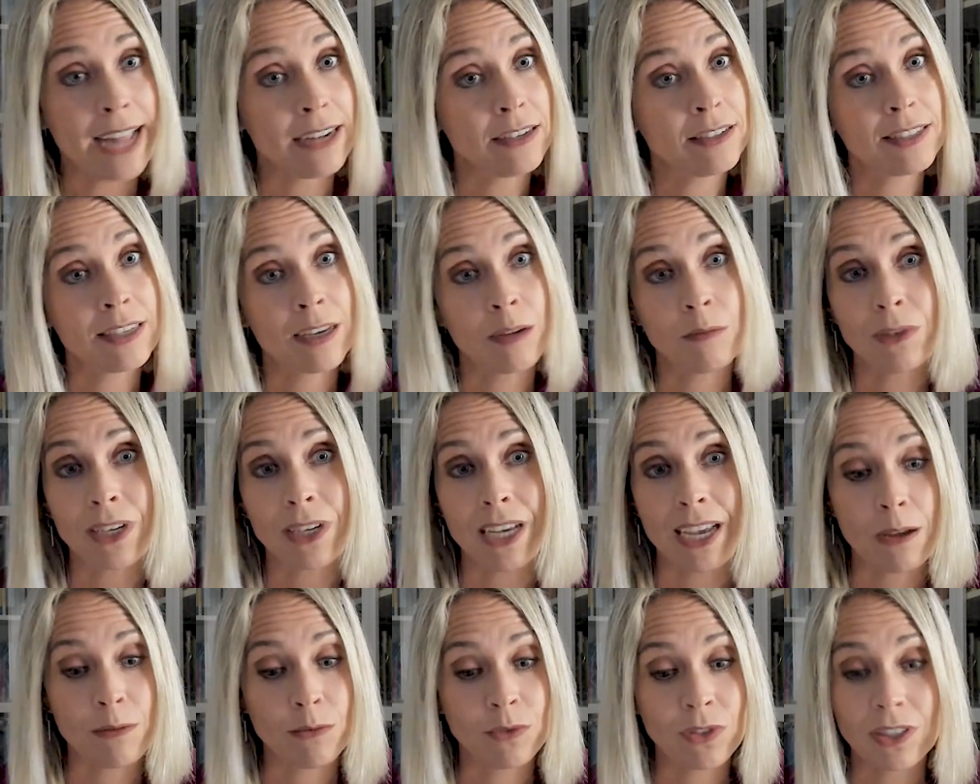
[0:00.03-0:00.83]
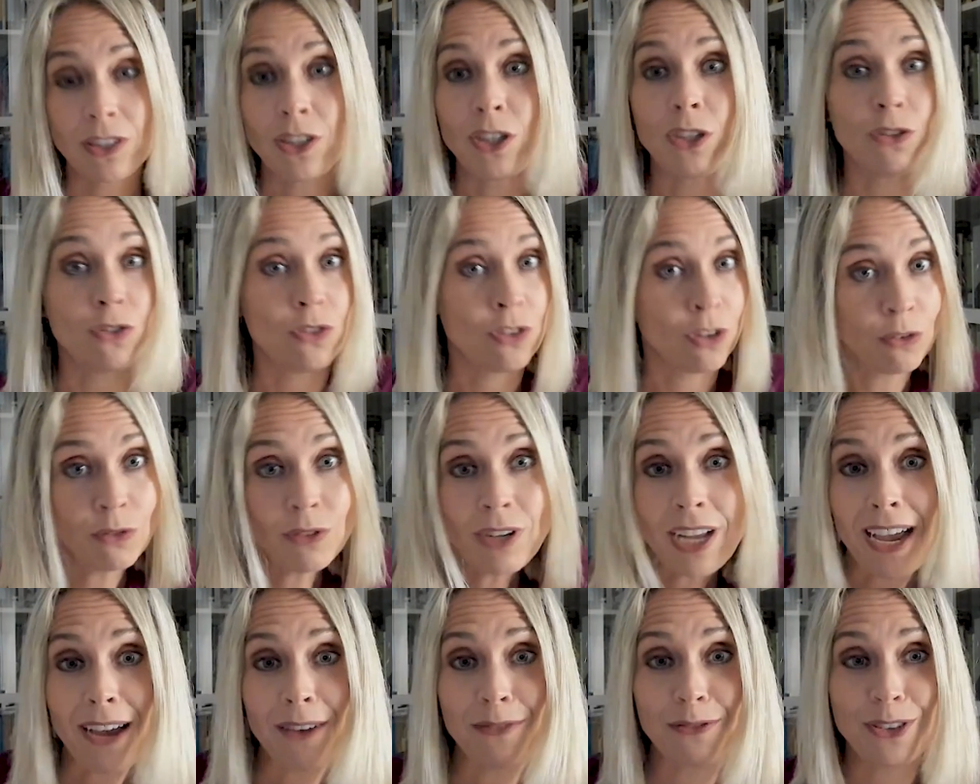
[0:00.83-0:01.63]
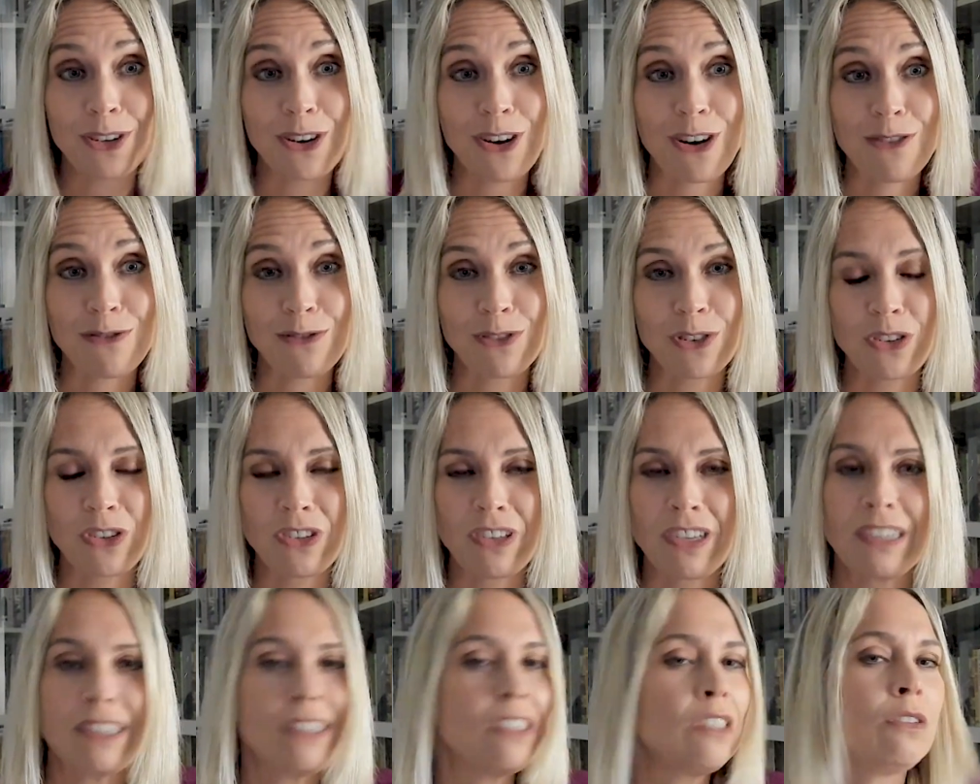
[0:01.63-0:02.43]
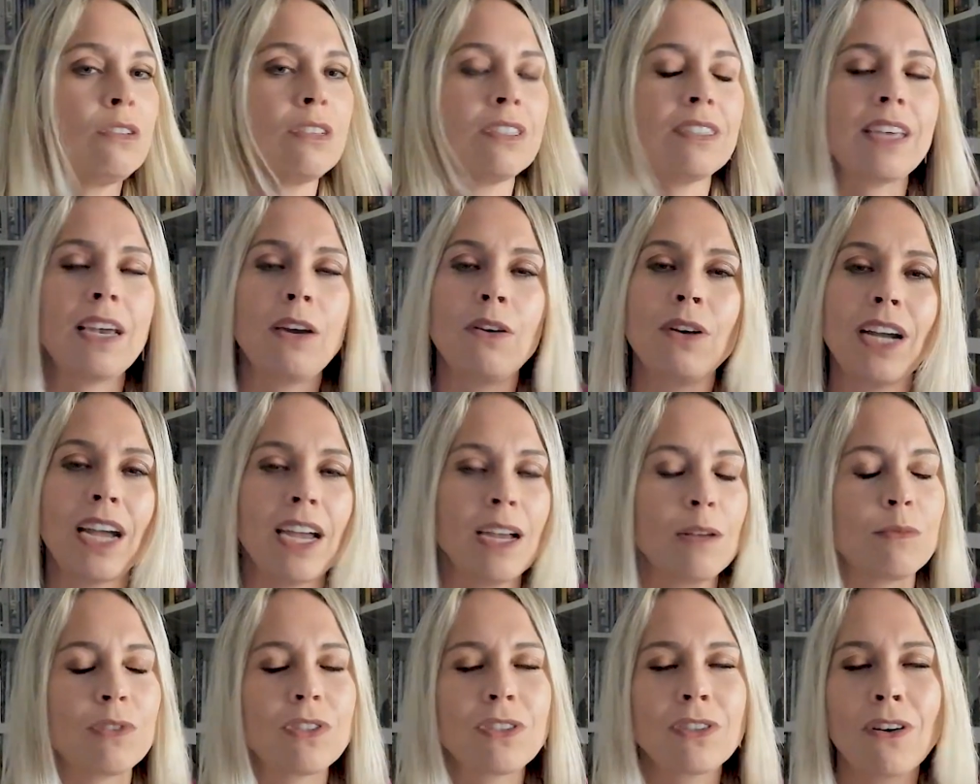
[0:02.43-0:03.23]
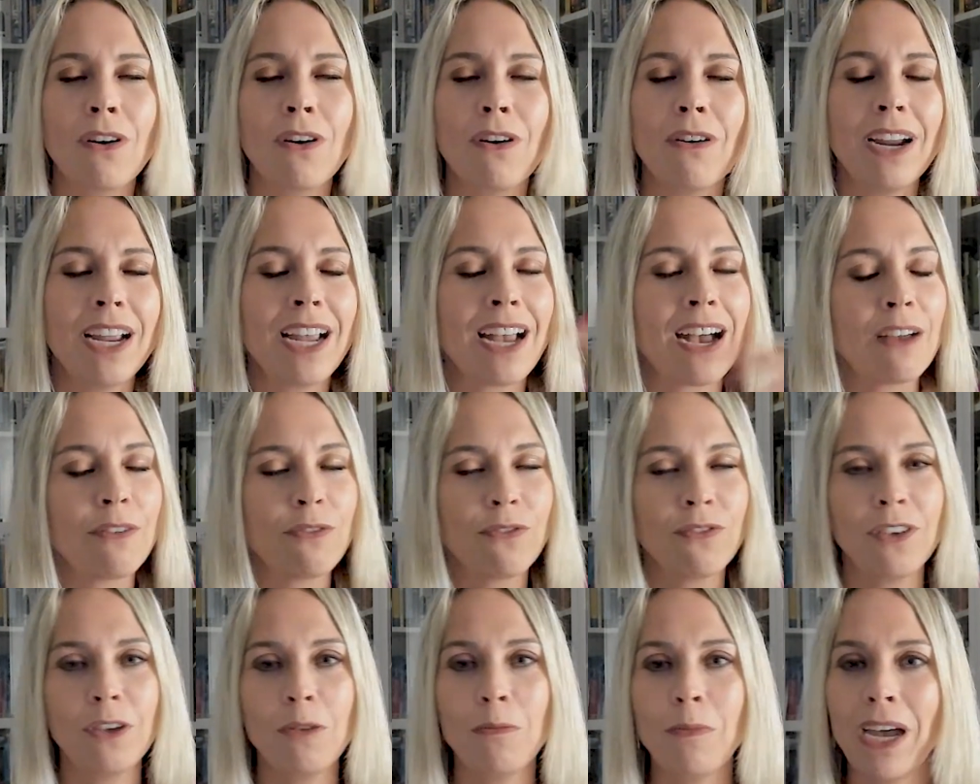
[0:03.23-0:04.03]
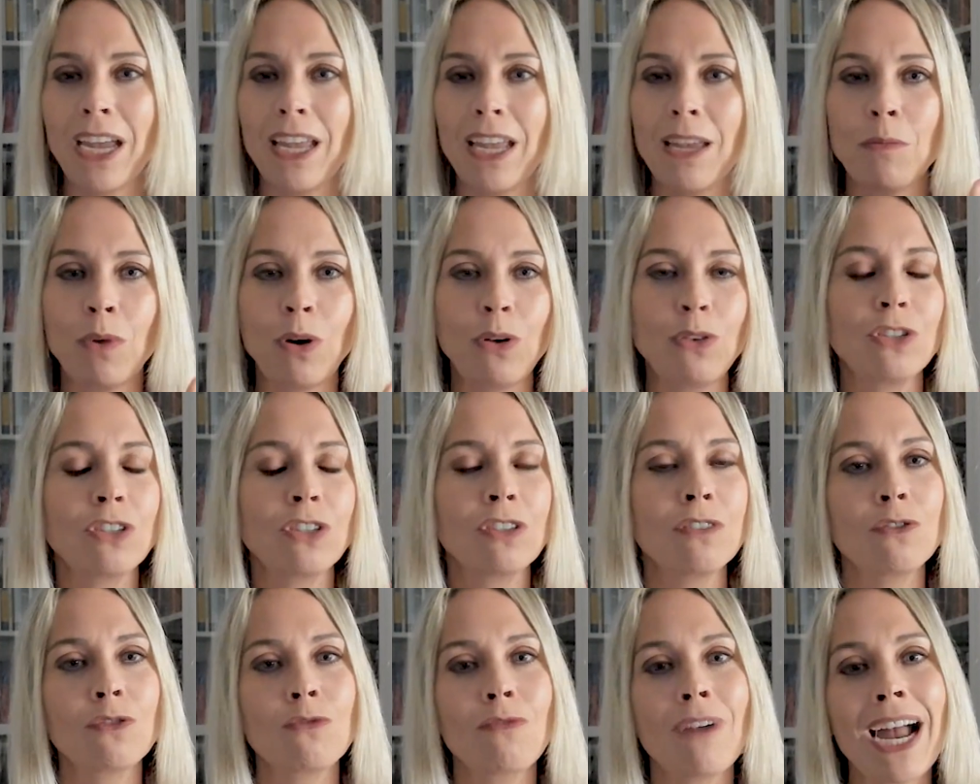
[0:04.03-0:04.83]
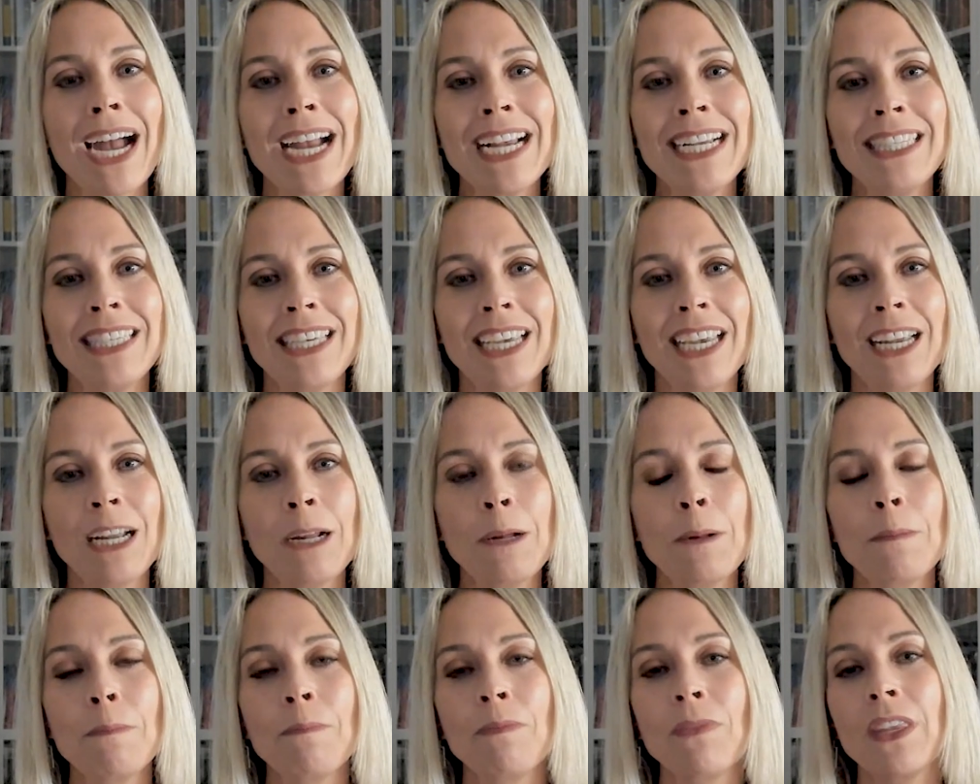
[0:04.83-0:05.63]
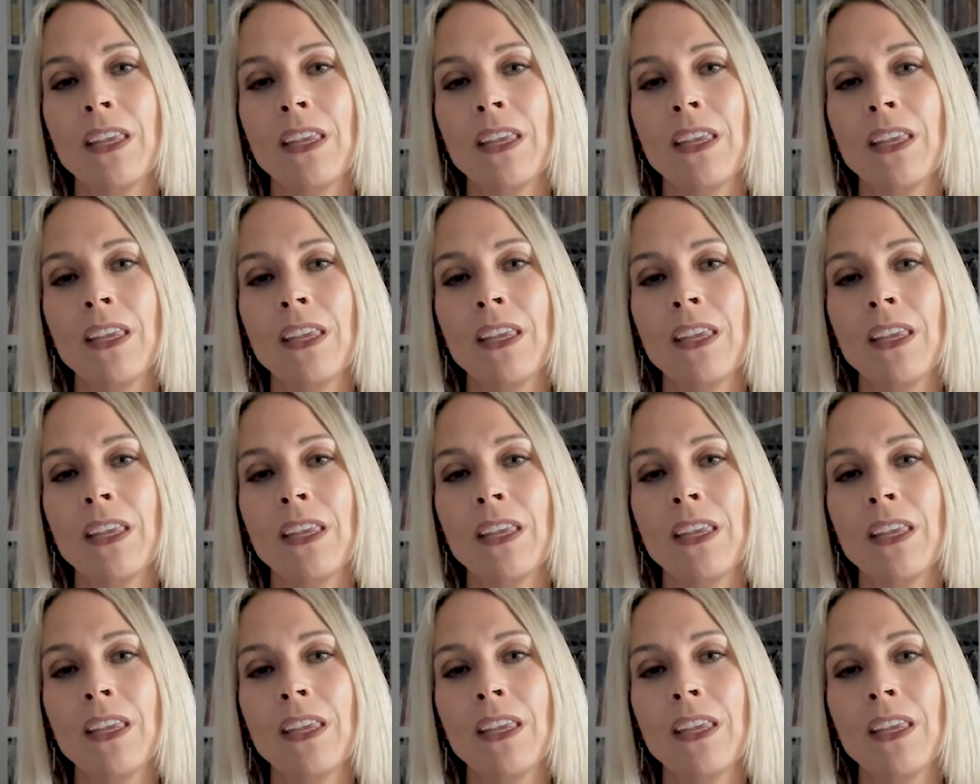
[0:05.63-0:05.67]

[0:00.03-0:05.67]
And sometimes you don't have the conversation. You say, okay, I'm sorry, I feel my emotions rising.